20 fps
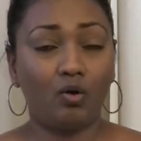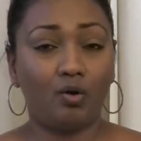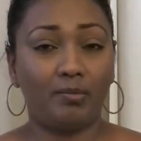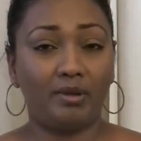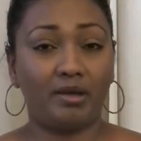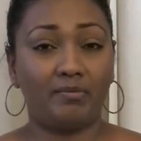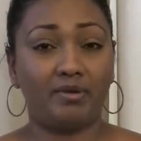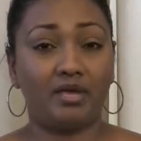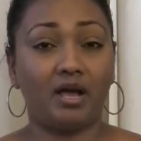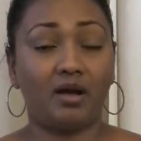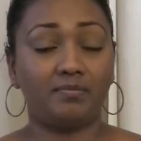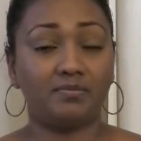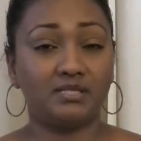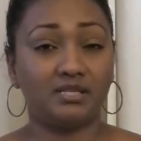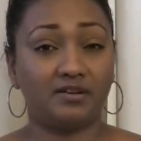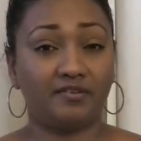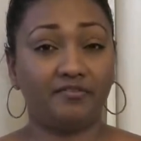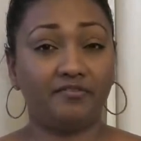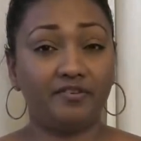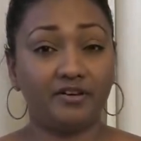or maybe up
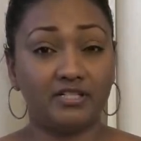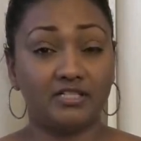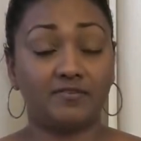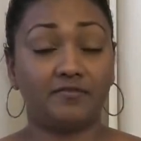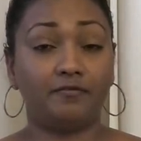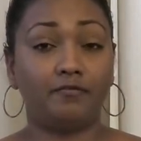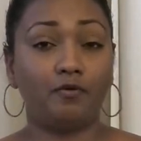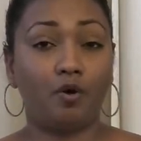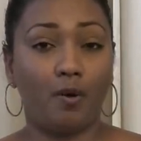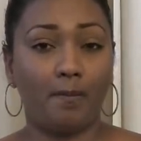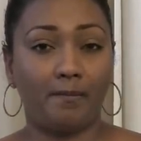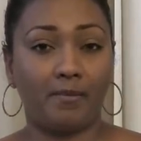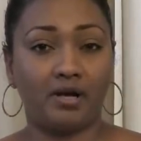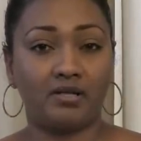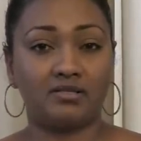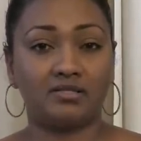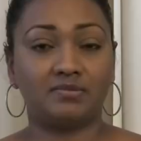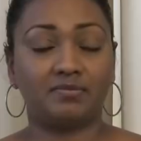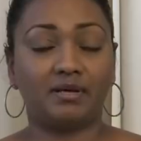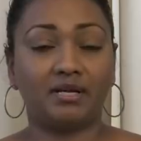to the first 4 months.